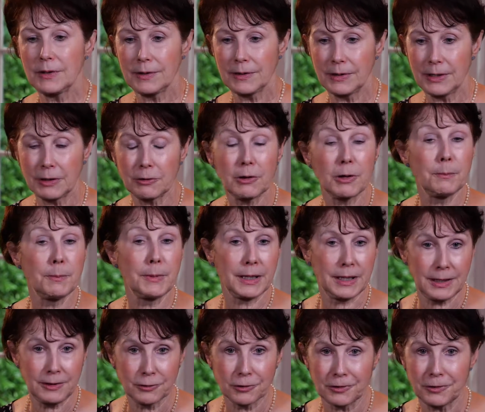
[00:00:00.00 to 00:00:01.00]
There are
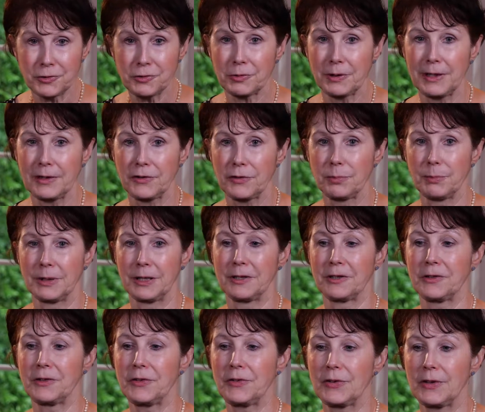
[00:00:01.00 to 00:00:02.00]
many
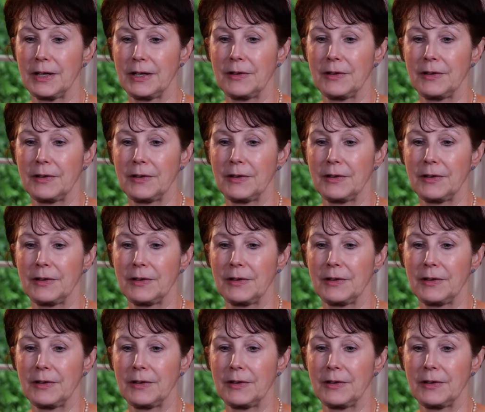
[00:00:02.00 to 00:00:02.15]
neurotransmitters,